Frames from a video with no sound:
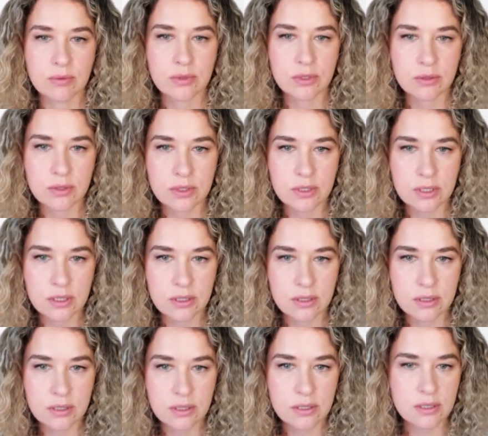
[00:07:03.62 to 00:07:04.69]
We don't need
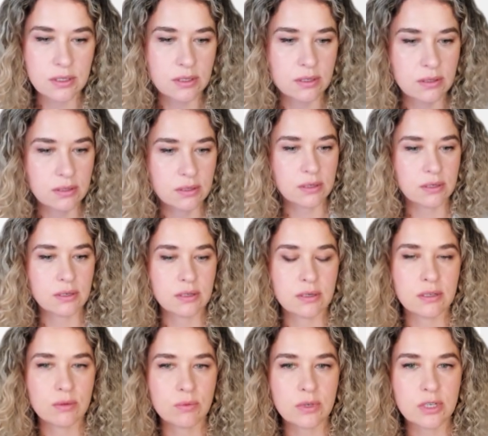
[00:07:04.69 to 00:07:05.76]
this
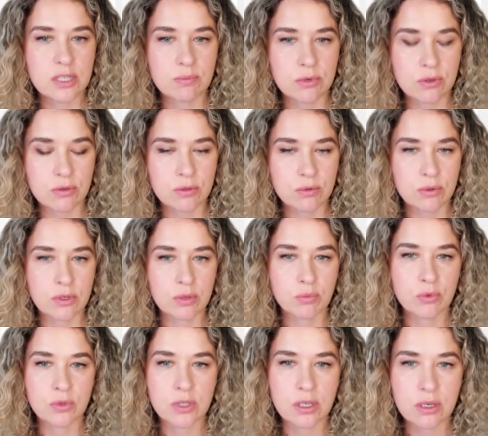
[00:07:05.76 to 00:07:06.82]
anyways, because we're gonna
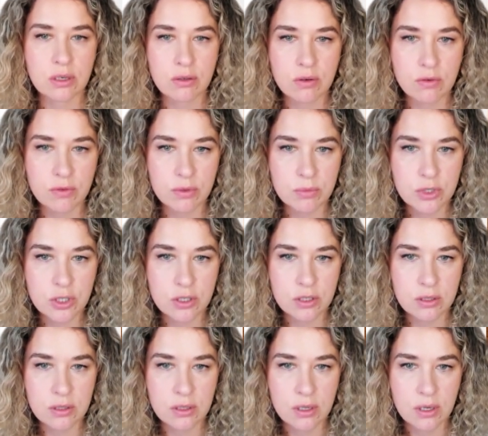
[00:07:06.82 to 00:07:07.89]
put here coffee
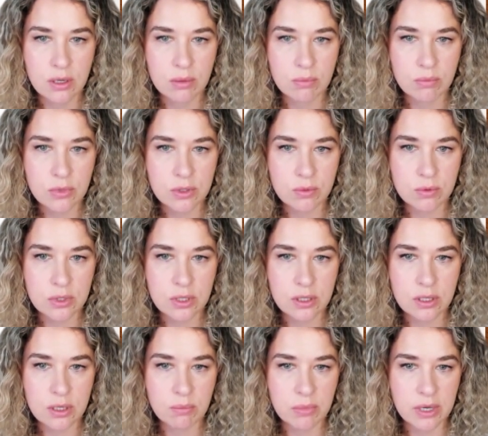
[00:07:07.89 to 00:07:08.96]
machine, but we
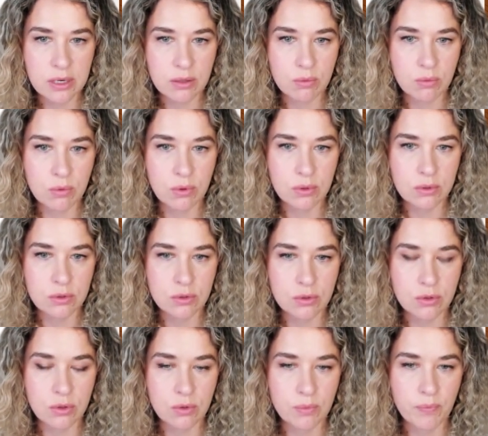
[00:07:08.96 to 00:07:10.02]
need a back wall
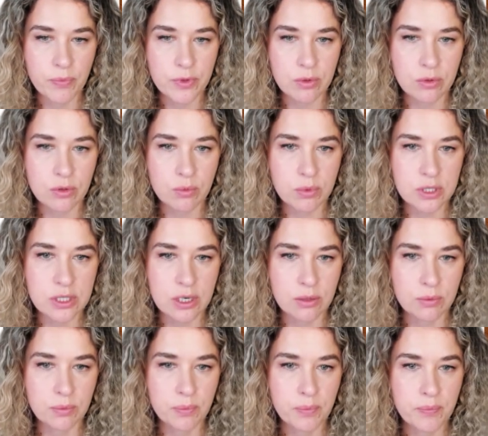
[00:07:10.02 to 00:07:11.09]
to go all the way
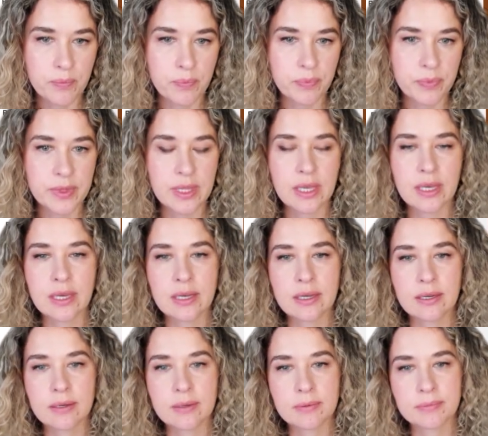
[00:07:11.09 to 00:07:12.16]
down.
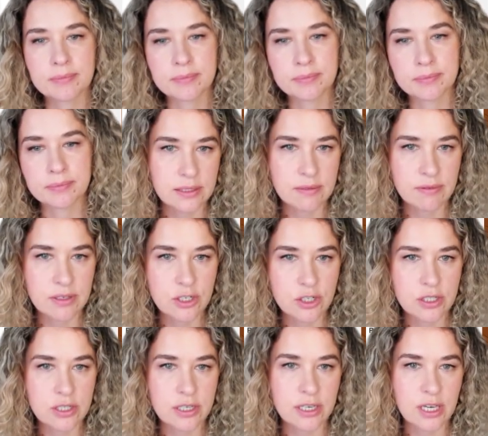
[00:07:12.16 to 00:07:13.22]
Let's
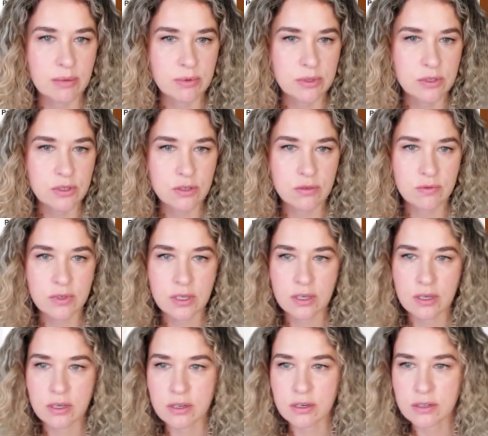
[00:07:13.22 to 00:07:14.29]
finish the cabinets over
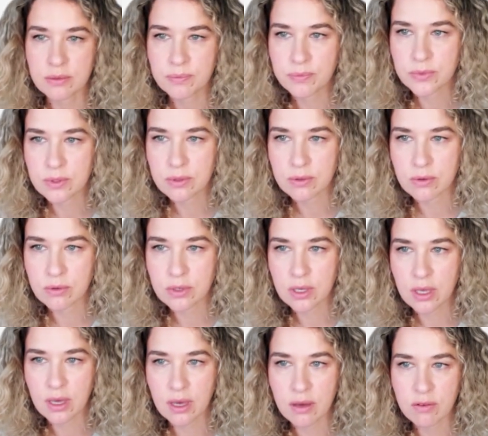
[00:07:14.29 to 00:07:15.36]
here.
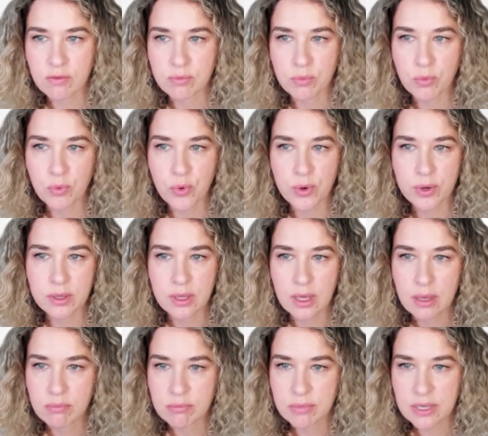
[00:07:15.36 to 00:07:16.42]
Gonna have more
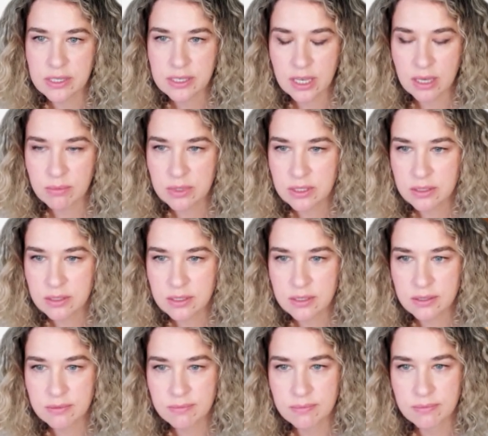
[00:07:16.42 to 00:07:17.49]
base
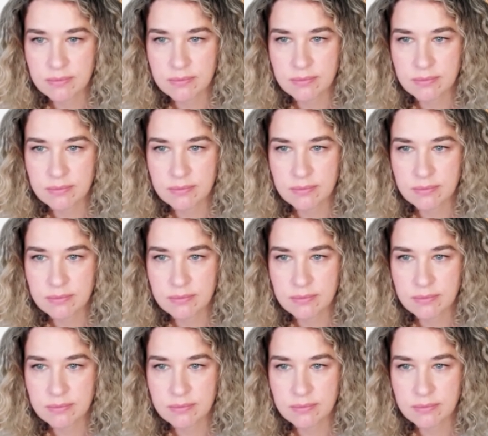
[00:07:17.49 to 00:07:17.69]
cabinets.